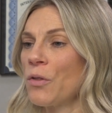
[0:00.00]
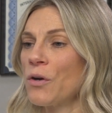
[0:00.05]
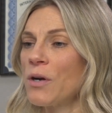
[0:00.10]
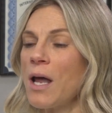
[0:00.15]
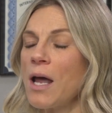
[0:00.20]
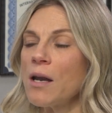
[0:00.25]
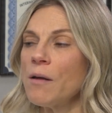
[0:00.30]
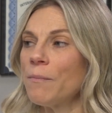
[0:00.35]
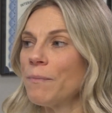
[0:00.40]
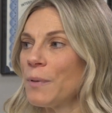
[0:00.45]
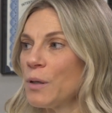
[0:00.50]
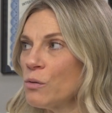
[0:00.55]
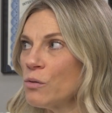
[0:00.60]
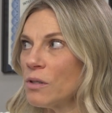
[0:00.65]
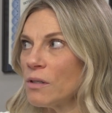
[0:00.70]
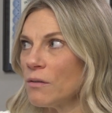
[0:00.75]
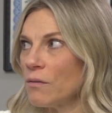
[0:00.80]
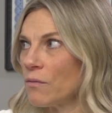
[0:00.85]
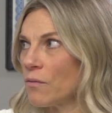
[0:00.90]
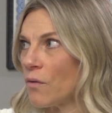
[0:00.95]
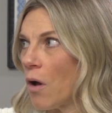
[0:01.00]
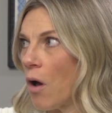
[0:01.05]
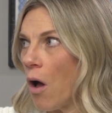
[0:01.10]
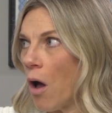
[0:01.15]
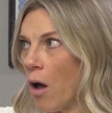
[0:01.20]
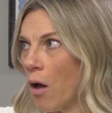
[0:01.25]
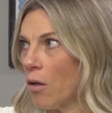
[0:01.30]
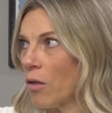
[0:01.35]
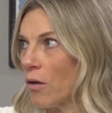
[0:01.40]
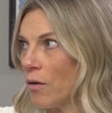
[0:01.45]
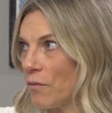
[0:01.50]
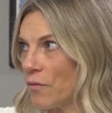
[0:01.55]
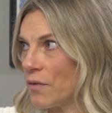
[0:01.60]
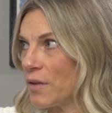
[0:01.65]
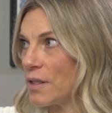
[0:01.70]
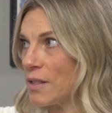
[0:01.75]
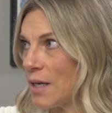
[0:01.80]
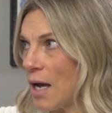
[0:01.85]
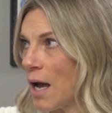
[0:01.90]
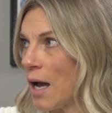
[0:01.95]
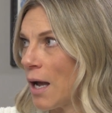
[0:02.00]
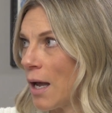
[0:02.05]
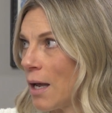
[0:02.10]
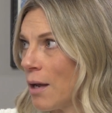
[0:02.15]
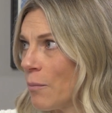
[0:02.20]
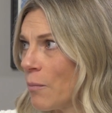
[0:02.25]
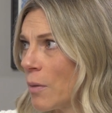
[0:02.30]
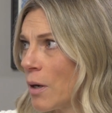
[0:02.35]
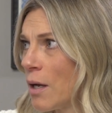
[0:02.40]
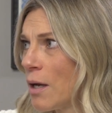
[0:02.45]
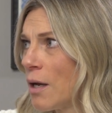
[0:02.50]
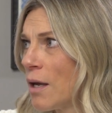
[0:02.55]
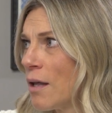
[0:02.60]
They're not abusive all of the time.